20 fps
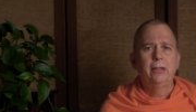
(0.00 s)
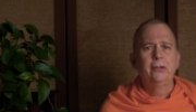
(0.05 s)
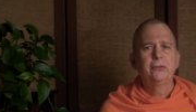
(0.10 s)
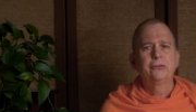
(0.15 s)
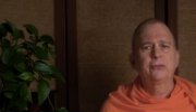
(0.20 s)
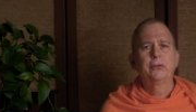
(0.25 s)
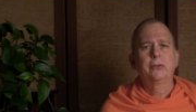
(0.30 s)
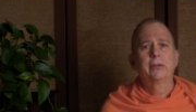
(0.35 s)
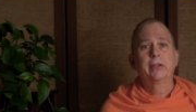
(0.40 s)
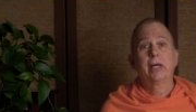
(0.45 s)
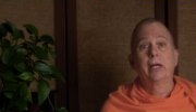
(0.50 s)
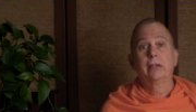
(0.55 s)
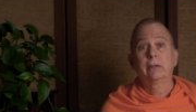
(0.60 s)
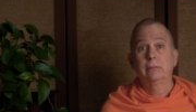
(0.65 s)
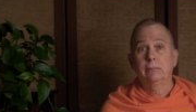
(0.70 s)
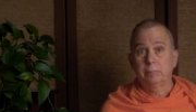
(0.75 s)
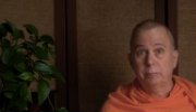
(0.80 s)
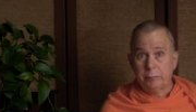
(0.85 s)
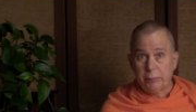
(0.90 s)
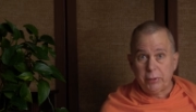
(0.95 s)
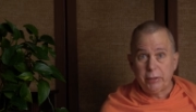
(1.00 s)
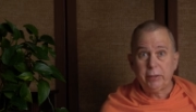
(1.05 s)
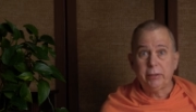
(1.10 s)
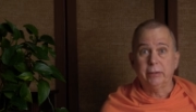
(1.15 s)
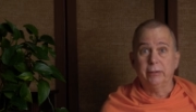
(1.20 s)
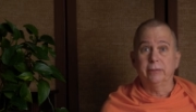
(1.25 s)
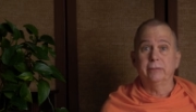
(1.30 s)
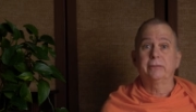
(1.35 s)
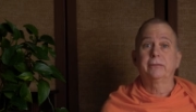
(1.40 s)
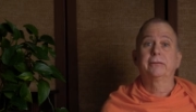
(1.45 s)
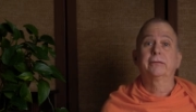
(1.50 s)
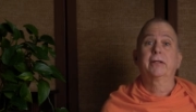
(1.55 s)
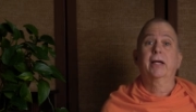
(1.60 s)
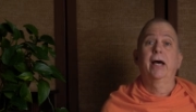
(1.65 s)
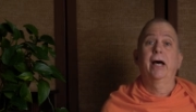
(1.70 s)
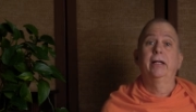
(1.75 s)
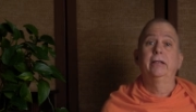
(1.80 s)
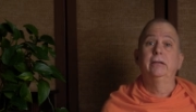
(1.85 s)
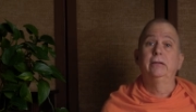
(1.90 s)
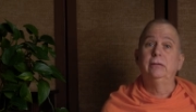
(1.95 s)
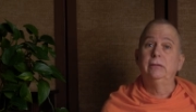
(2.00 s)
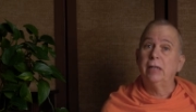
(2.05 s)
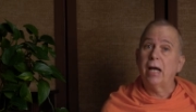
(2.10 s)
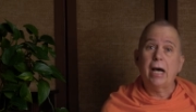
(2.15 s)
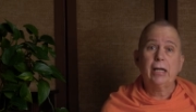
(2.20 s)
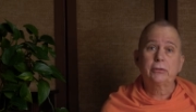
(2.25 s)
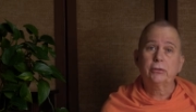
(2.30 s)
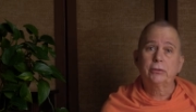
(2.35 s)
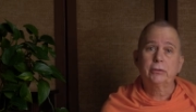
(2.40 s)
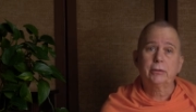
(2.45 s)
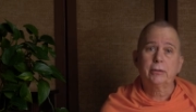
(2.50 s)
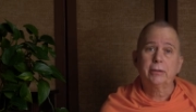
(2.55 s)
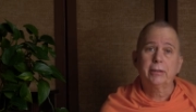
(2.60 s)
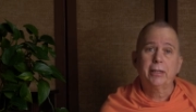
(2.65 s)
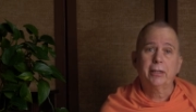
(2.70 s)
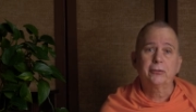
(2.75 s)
so that peace can naturally